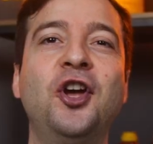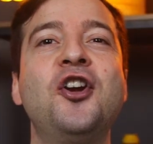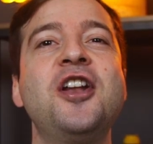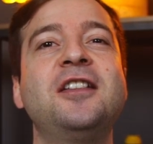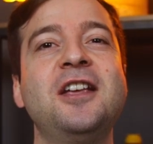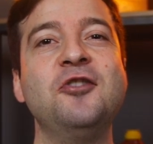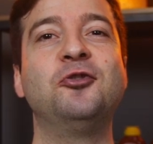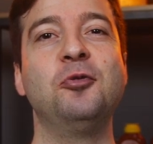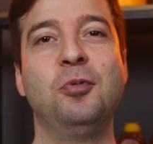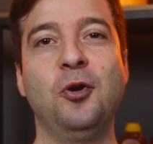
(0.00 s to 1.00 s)
turn it
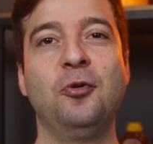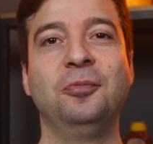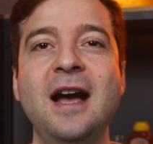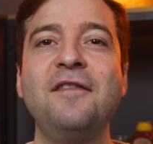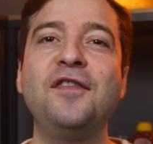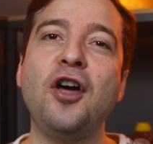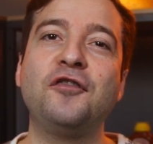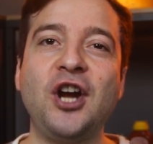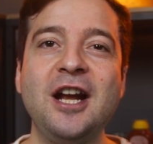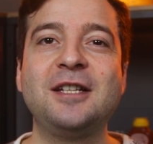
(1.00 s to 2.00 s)
into blue. And if you
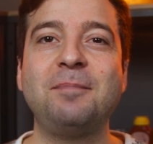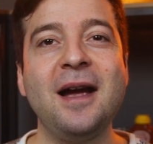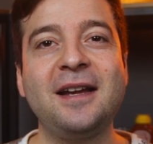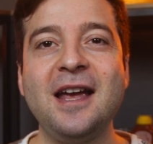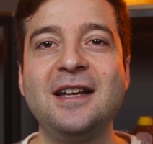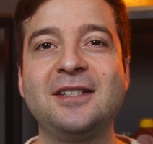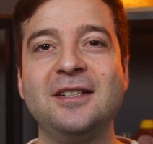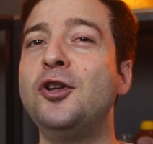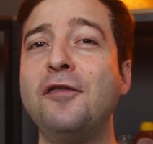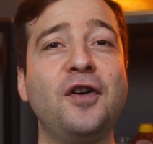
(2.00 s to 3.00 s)
love Chinese pancakes,
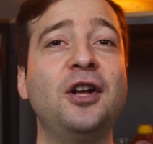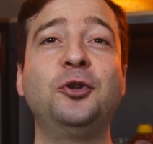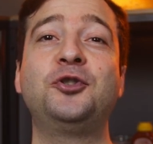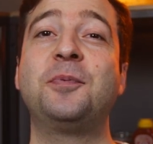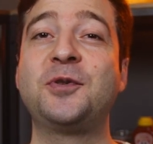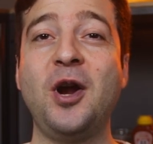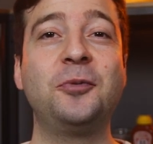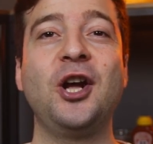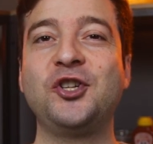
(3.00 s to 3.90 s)
do not forget to subscribe to our